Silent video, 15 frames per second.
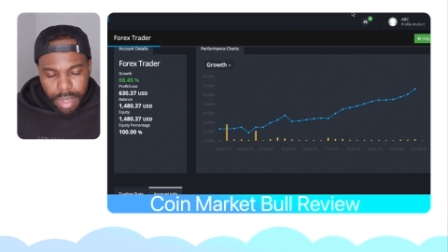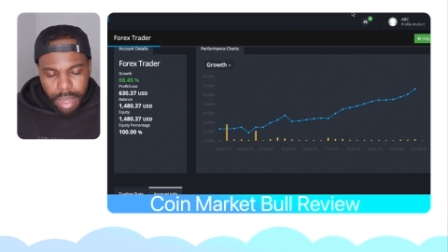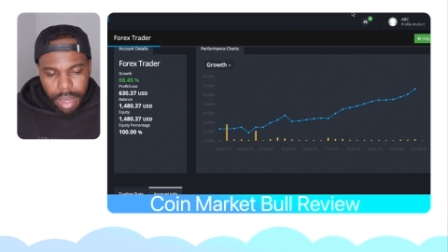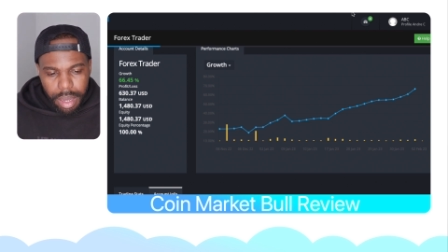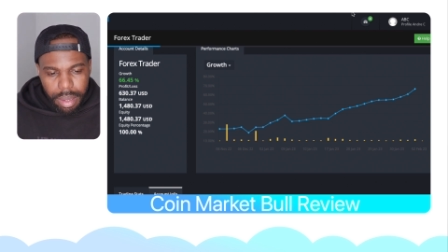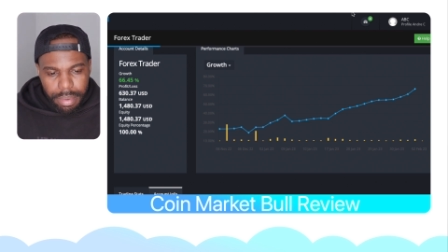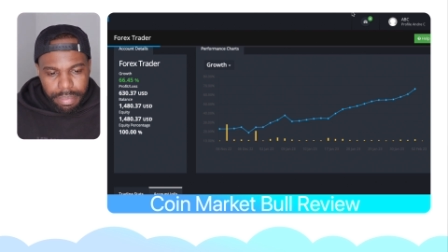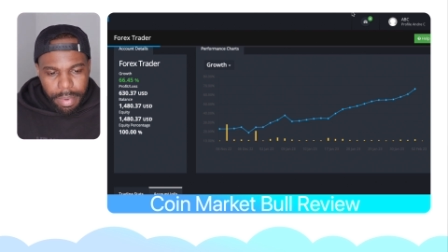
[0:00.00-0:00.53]

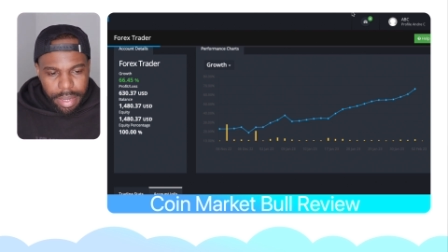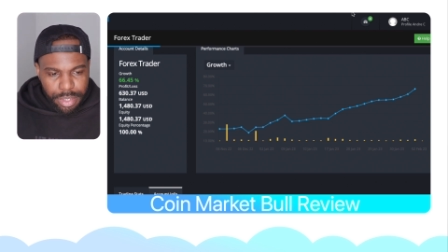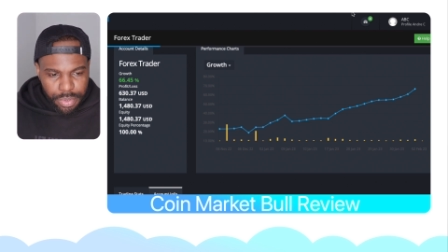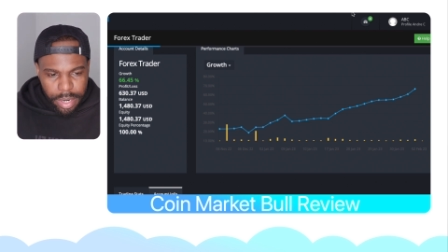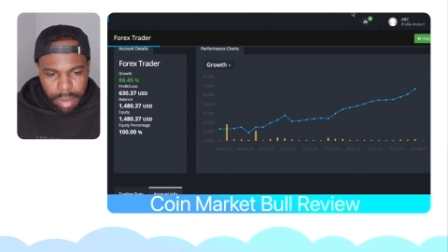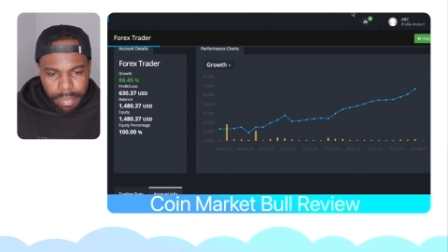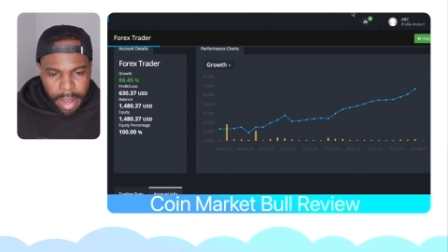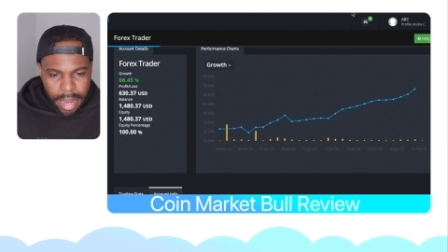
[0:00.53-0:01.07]
um, my
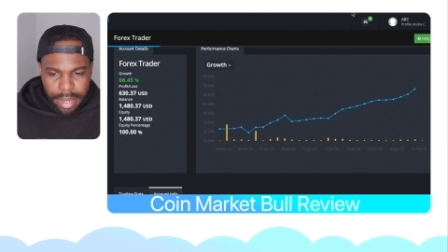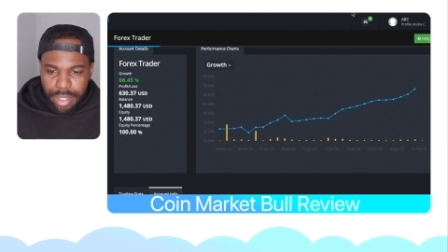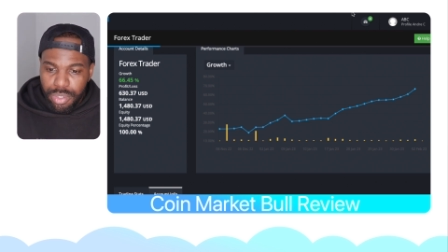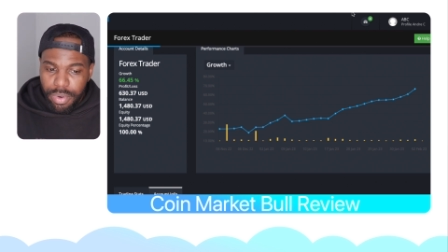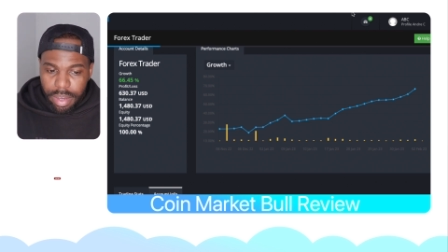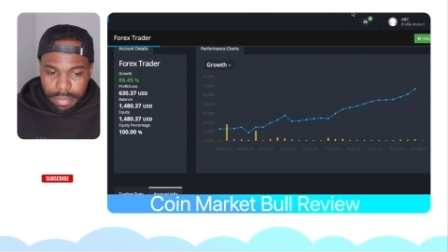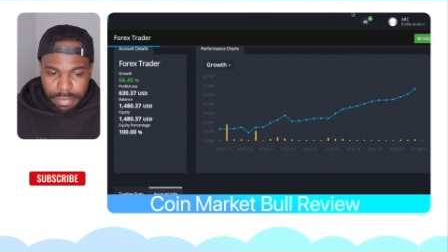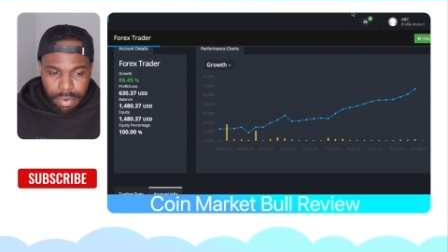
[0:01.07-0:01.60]
trading bot can
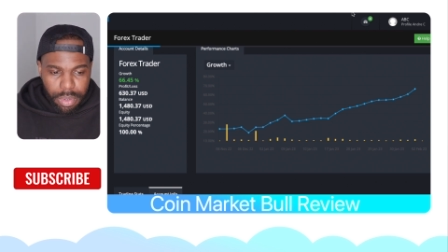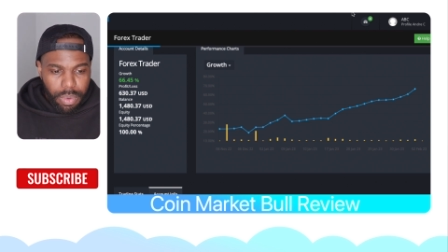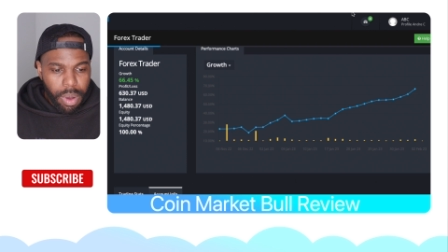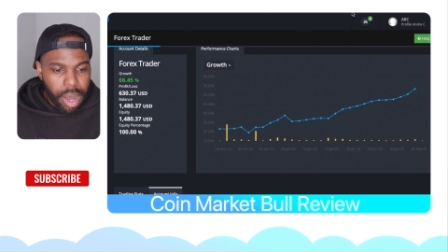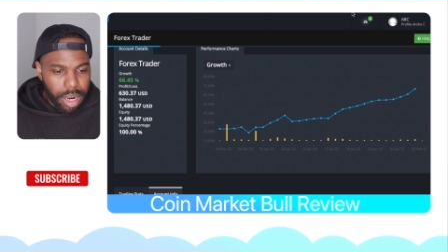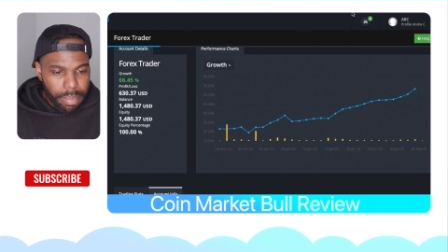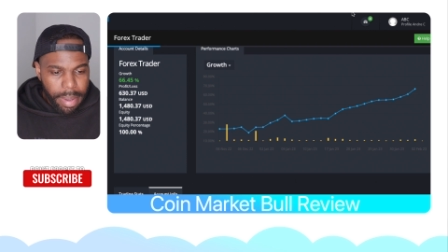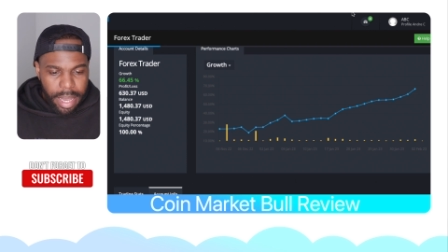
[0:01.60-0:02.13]
trade for you
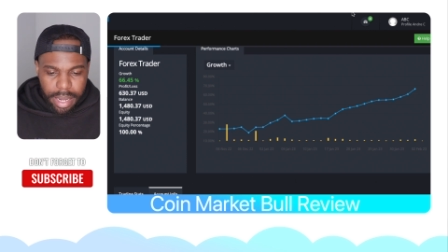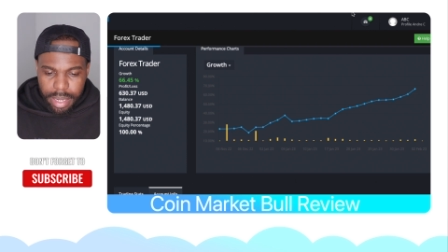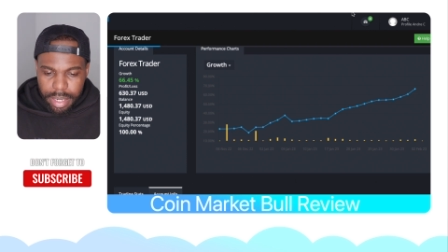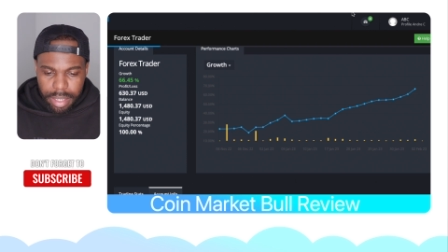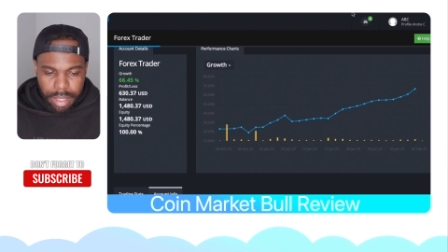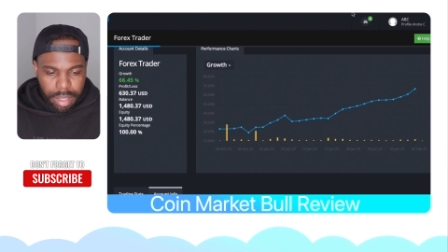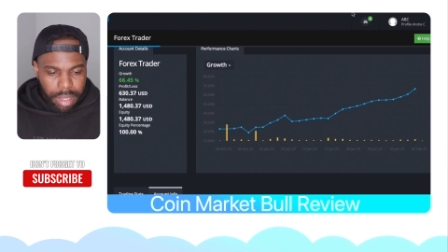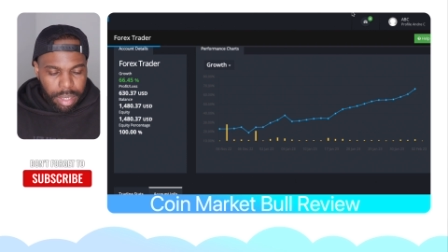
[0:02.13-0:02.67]
automatically,